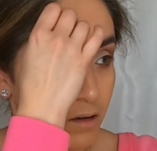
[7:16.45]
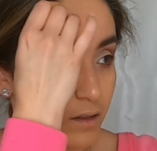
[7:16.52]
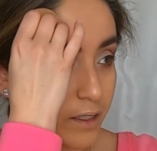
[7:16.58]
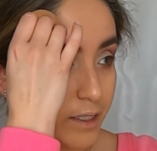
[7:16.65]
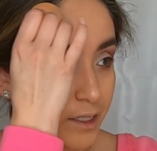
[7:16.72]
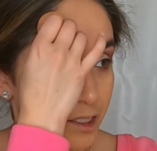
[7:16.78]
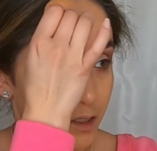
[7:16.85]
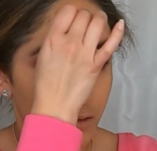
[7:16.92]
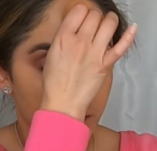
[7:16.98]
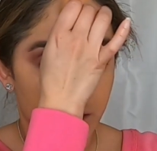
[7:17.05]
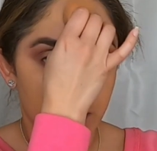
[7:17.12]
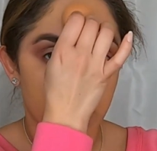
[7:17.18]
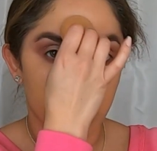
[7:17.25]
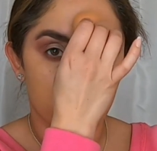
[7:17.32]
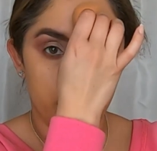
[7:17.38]
All I do
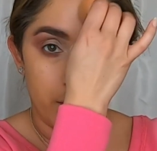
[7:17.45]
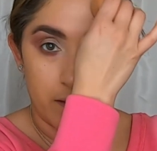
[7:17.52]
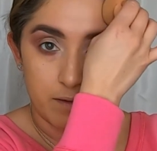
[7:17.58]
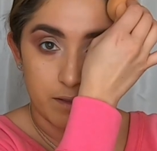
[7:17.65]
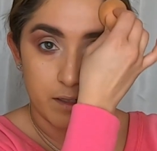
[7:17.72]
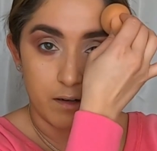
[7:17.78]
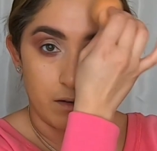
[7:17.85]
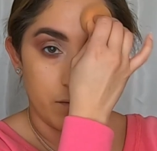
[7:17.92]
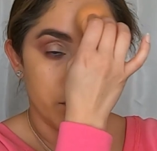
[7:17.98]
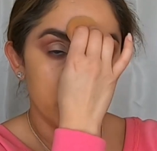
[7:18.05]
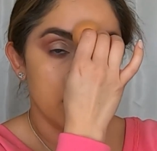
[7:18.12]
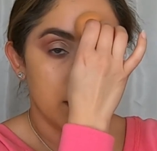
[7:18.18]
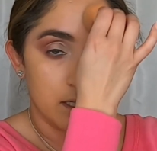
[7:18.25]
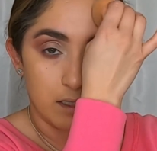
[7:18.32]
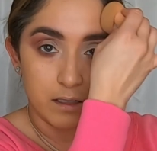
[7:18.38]
is just bounce it off the
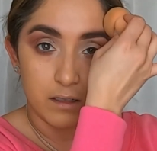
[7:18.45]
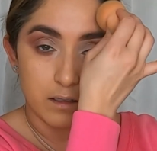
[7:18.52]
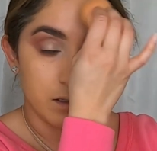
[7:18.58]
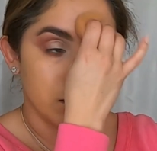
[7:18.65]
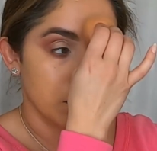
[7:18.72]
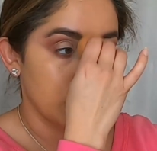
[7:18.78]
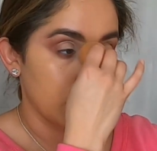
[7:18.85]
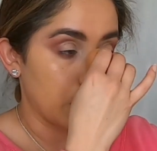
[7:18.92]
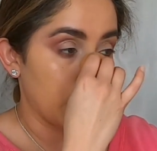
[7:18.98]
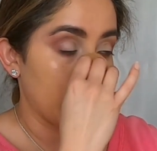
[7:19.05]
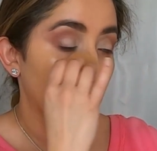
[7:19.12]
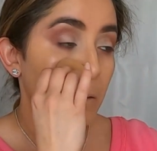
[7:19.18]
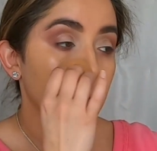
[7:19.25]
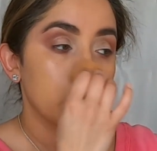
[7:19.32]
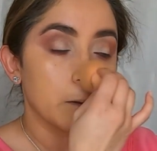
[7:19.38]
skin.
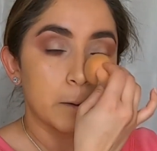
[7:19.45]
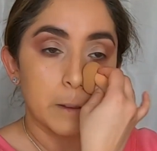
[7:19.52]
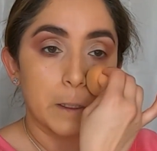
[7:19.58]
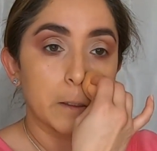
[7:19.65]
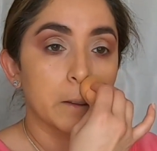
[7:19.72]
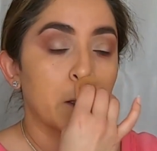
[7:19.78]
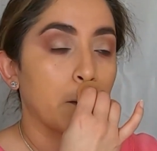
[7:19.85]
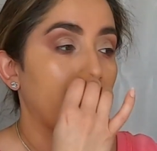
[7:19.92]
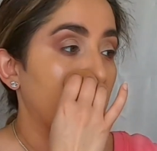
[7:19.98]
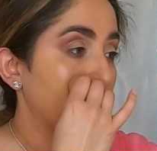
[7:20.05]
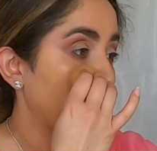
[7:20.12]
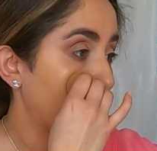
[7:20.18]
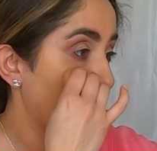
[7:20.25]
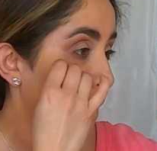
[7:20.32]
Just like that.